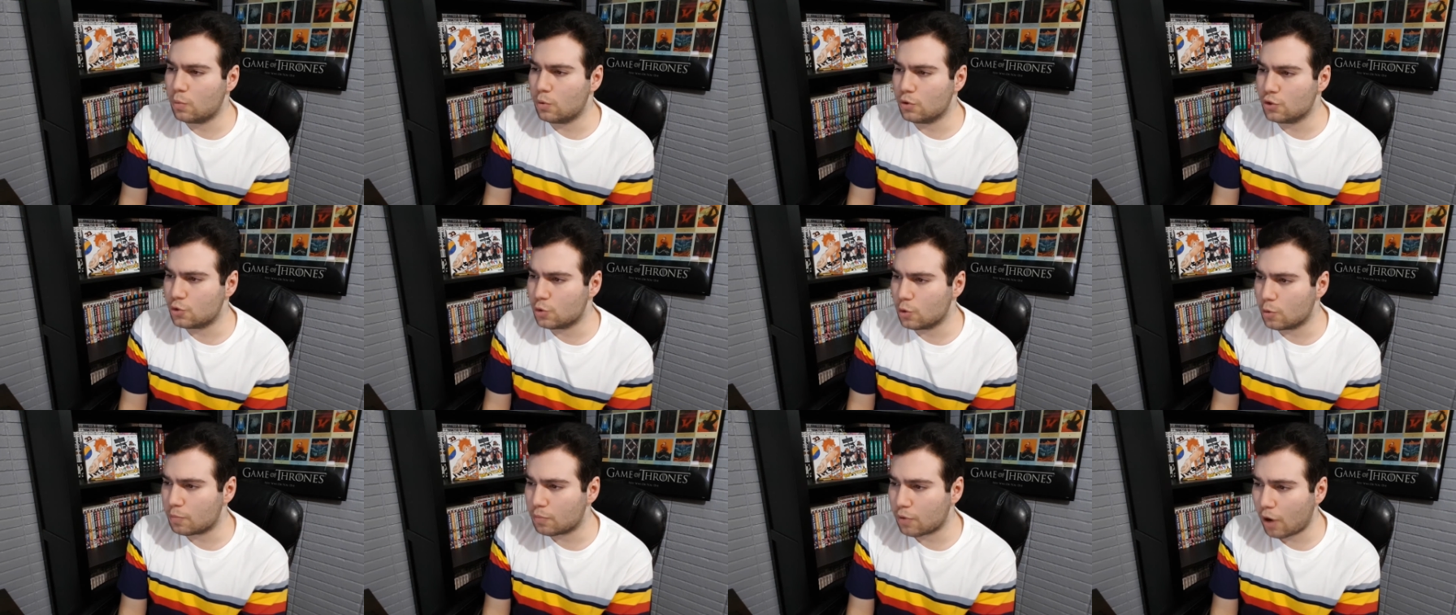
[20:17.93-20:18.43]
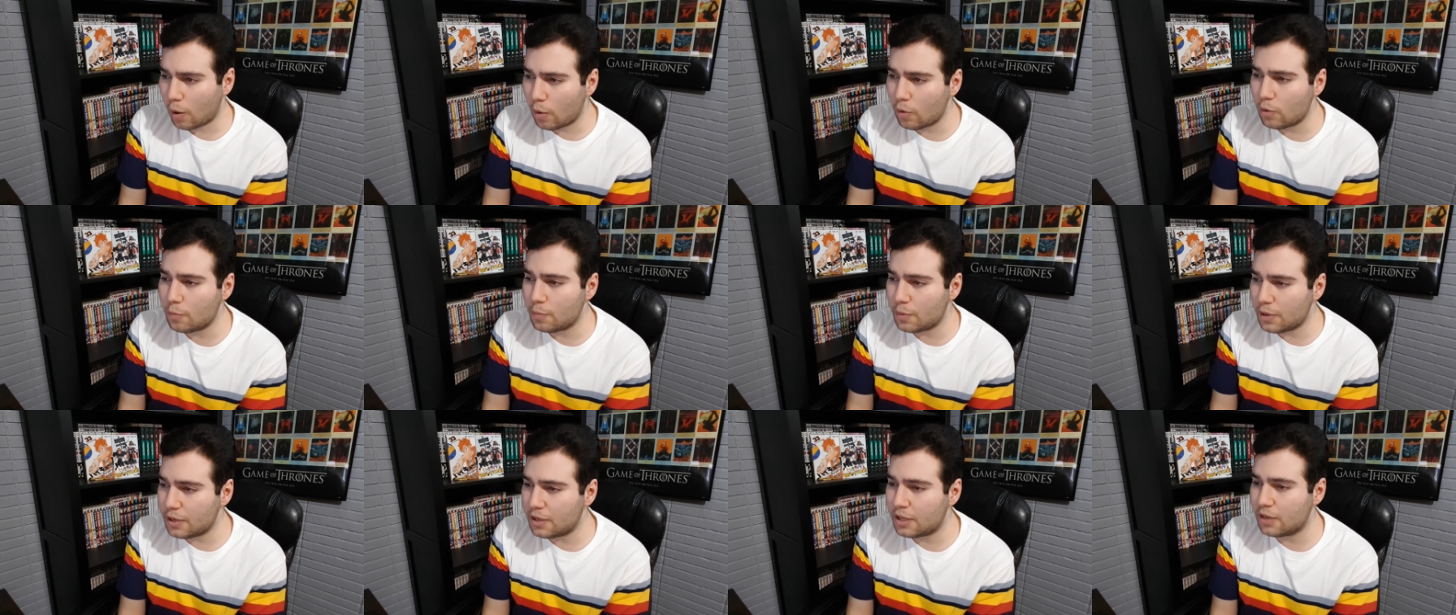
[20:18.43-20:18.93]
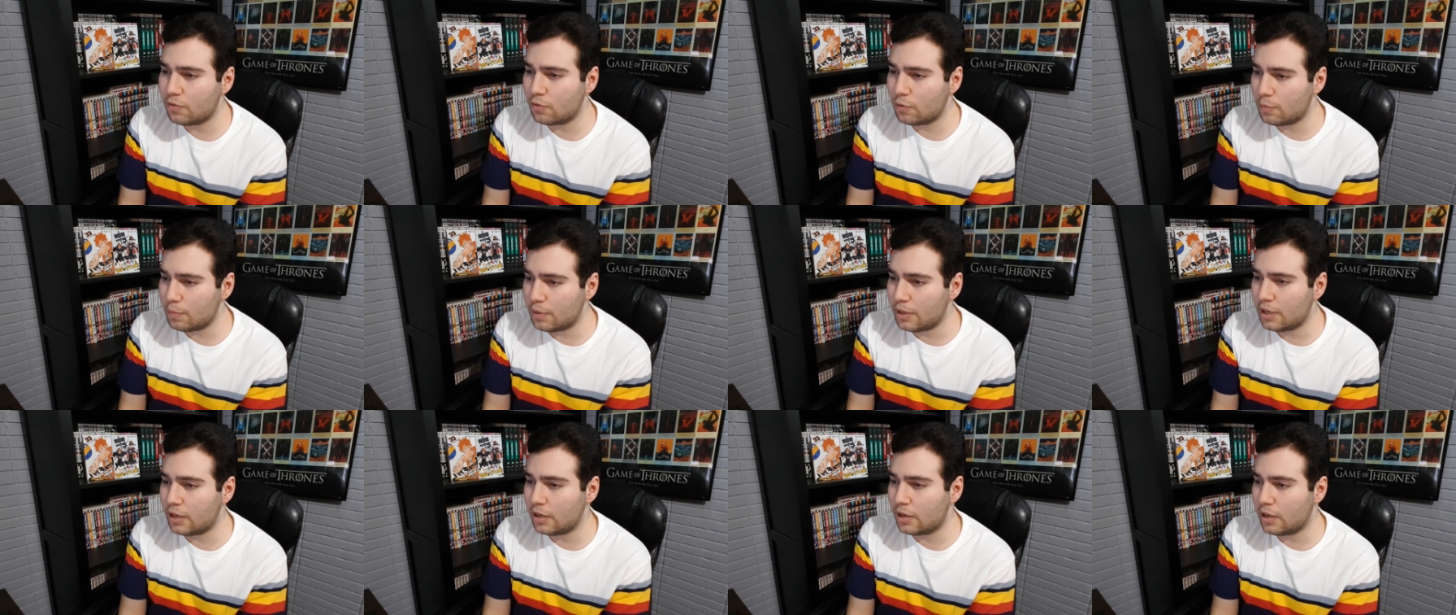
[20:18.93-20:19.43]
which will probably be giving
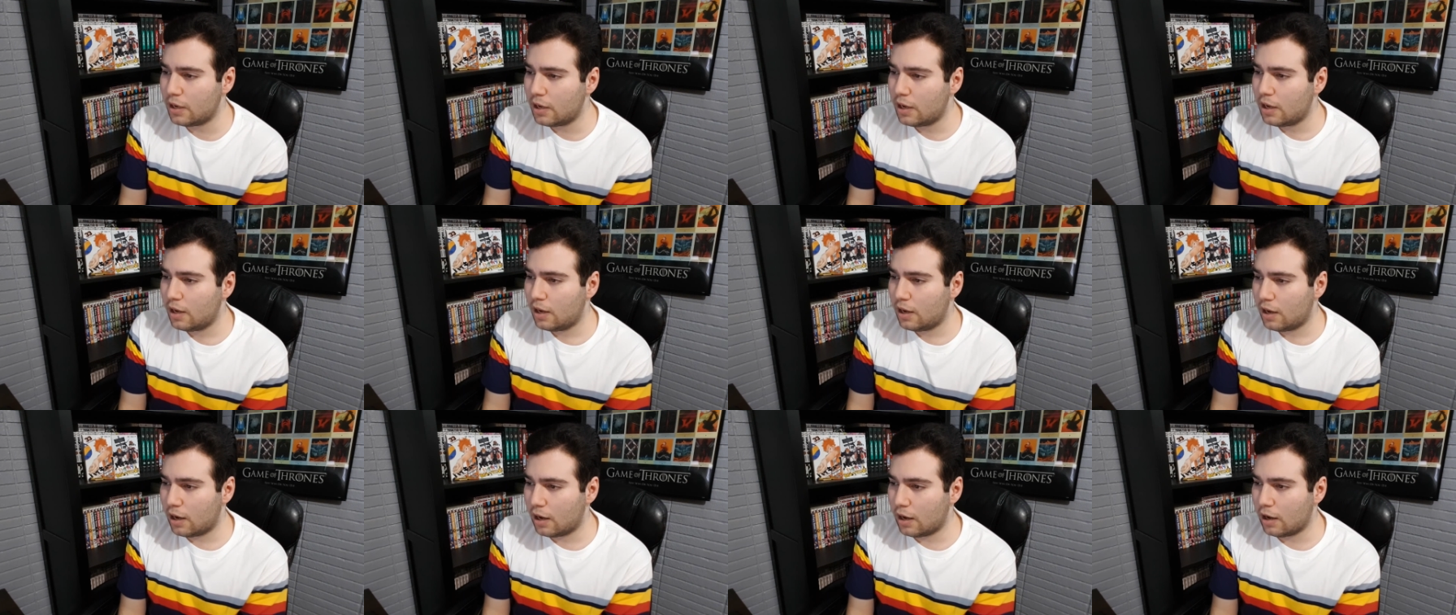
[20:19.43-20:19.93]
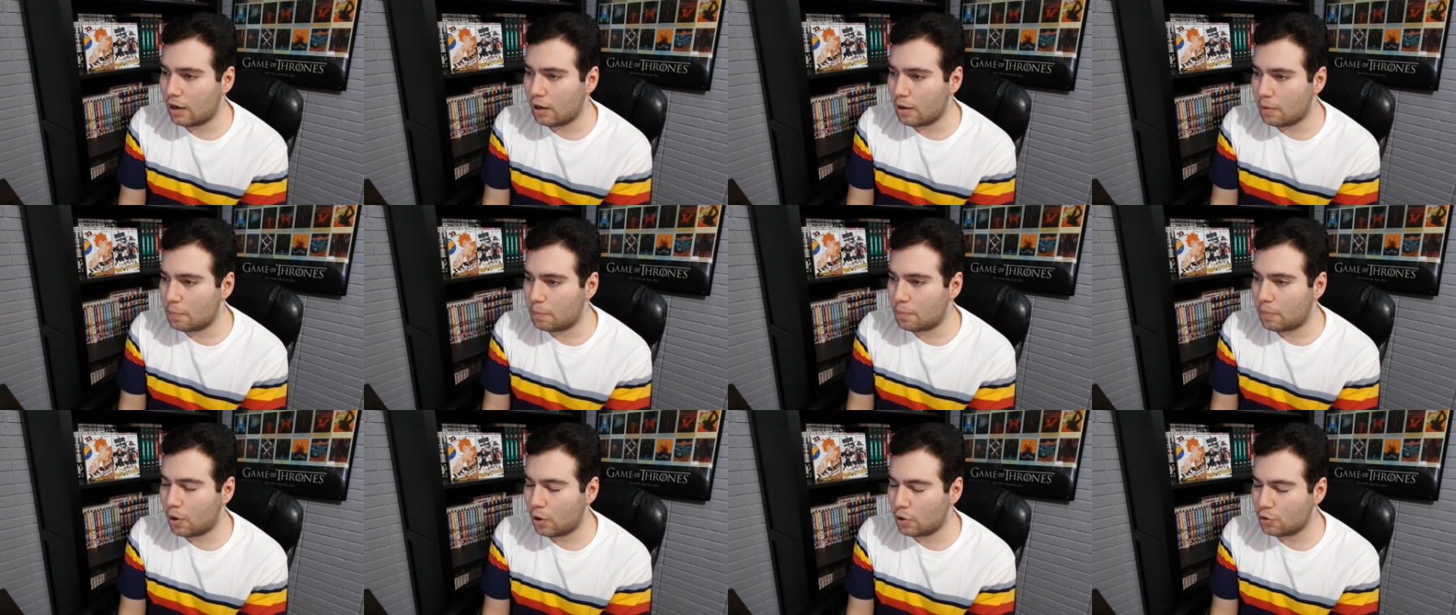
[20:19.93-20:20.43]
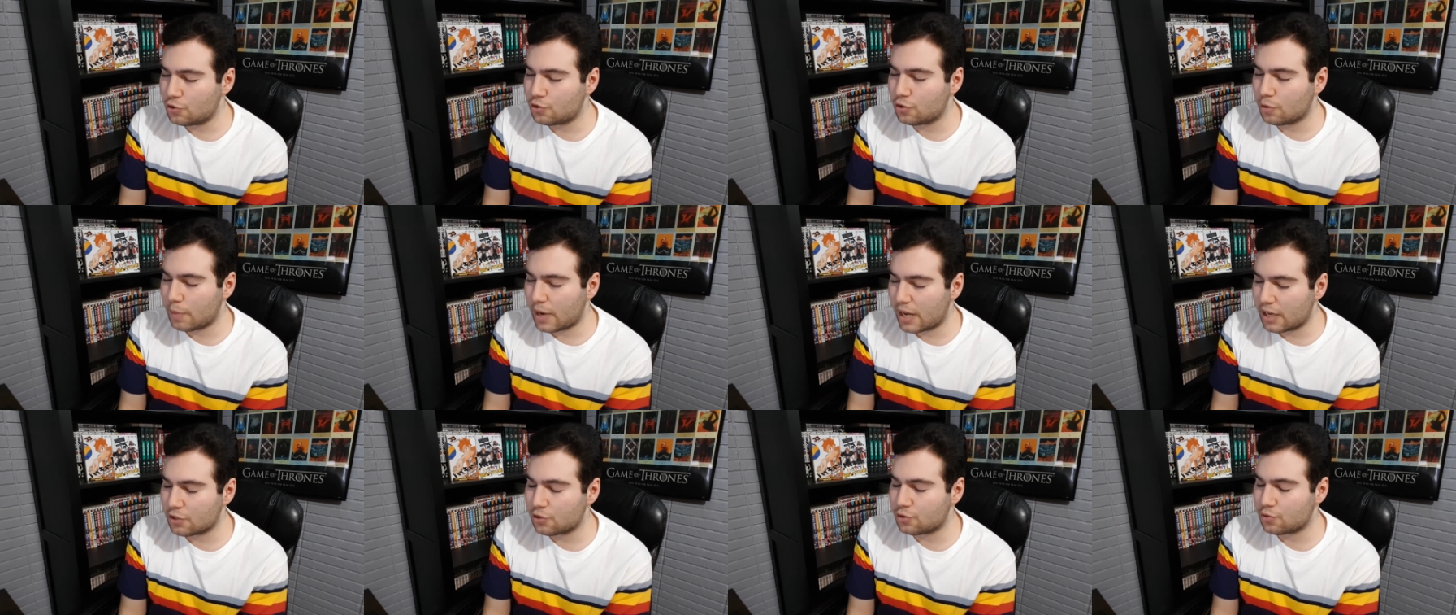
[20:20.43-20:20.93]
me uh,
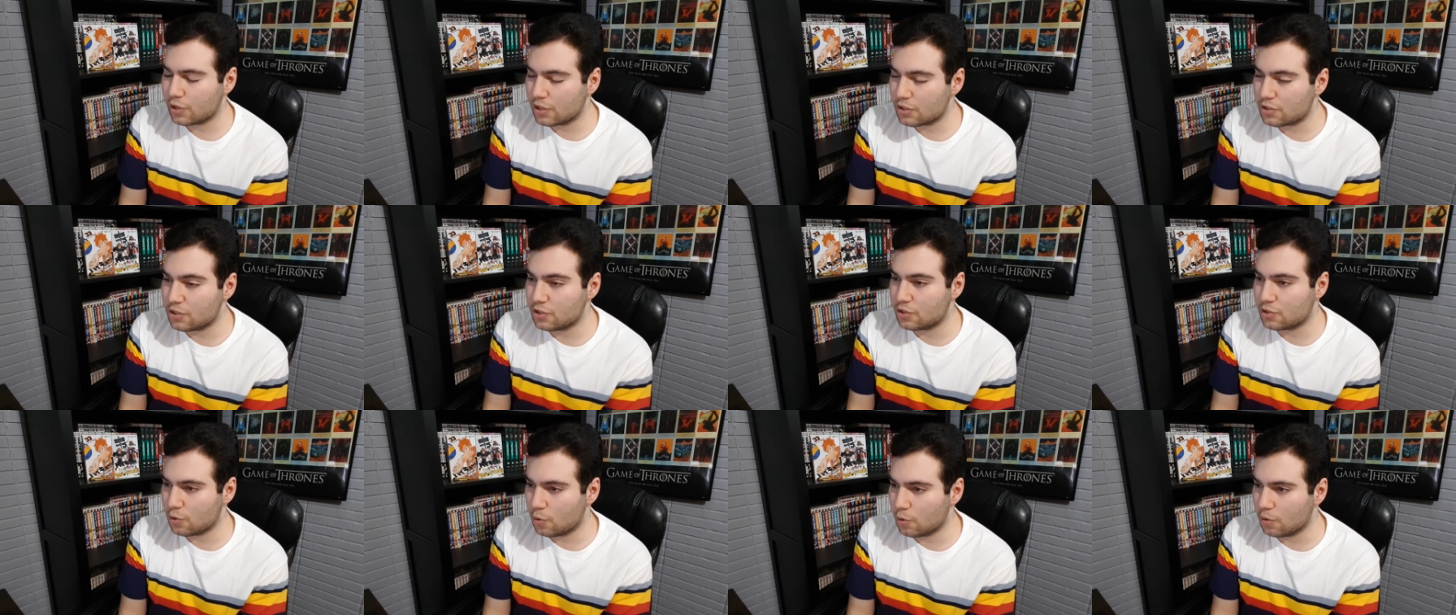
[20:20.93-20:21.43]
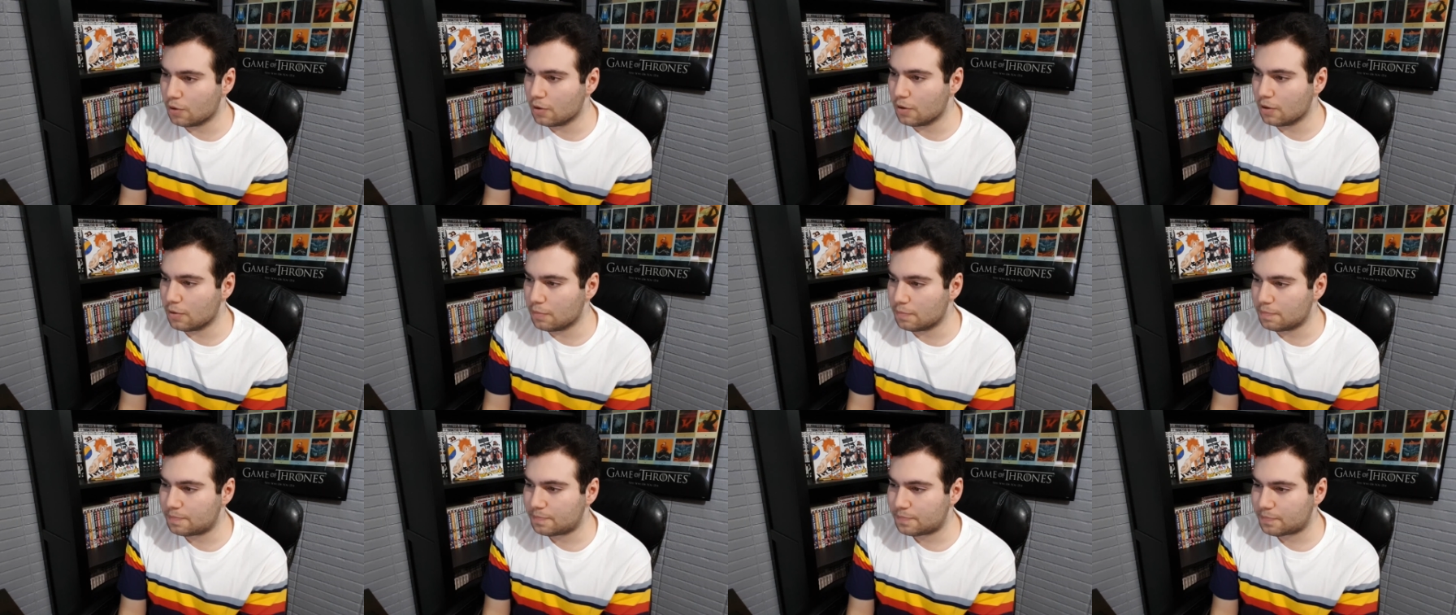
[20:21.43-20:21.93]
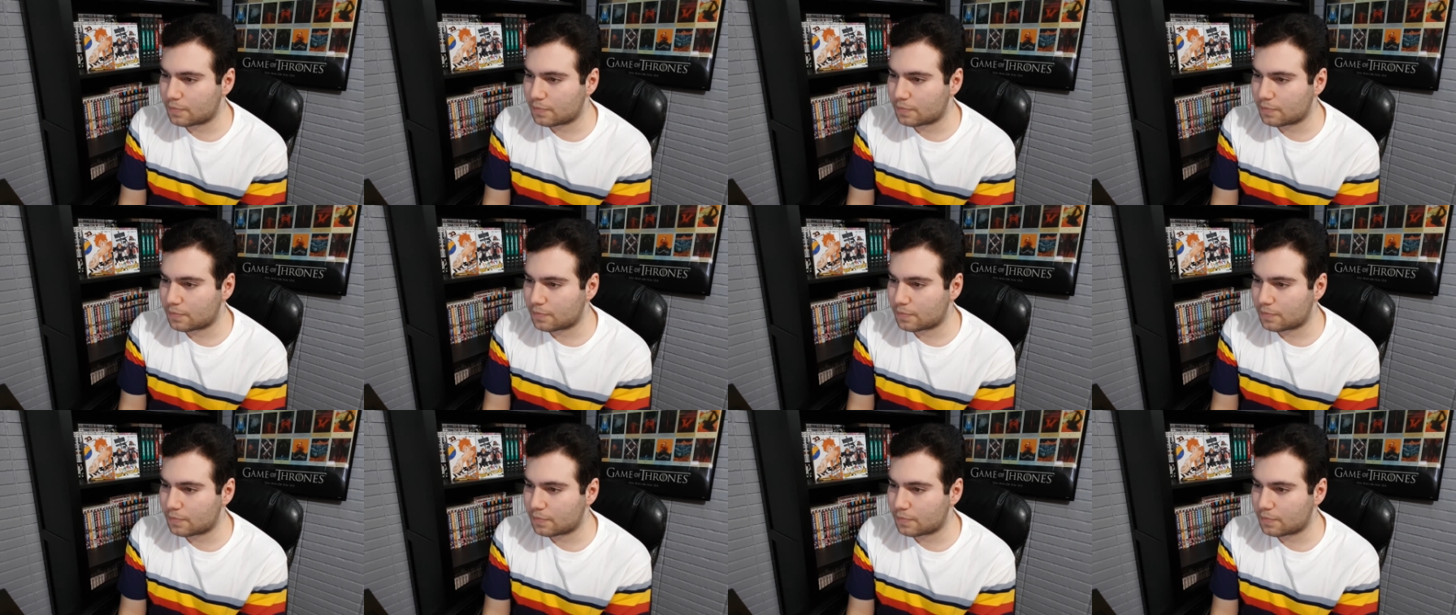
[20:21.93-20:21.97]
post-traumatic stress disorder